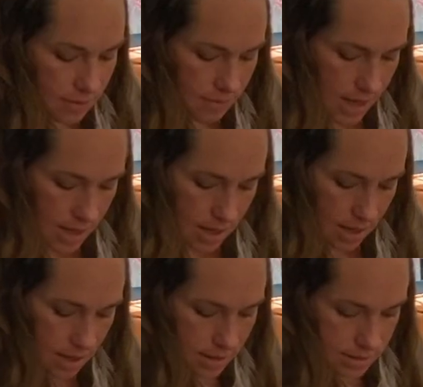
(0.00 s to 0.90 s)
my
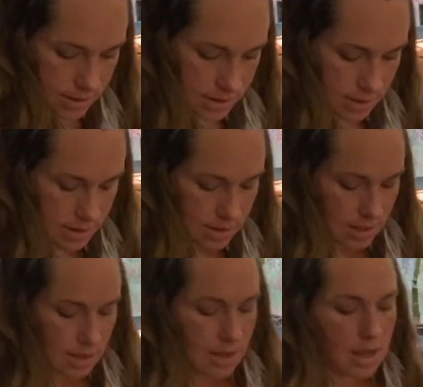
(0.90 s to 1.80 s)
kit.
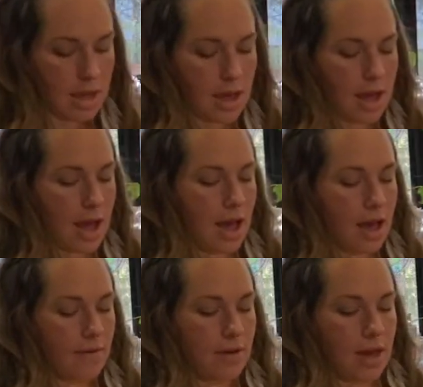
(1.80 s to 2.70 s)
I
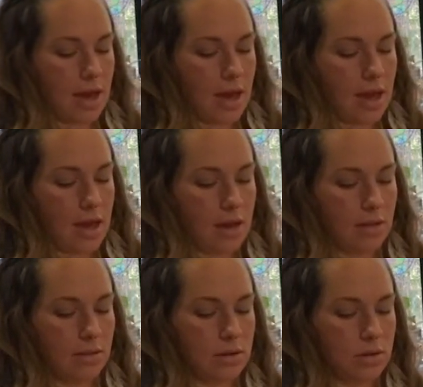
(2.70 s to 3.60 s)
have a
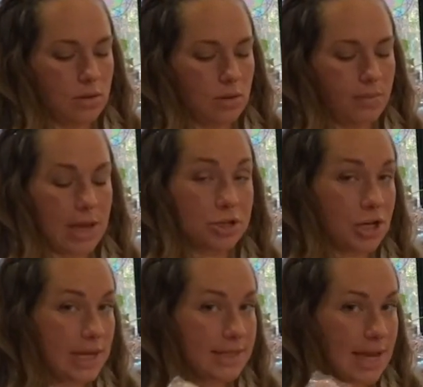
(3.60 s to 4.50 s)
little
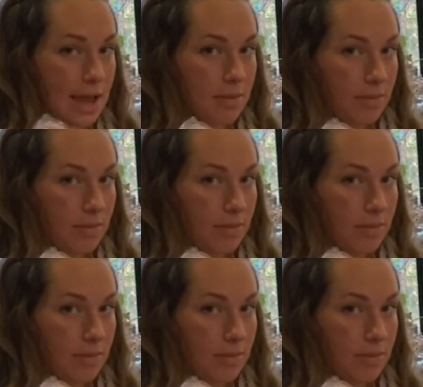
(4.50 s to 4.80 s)
measuring tape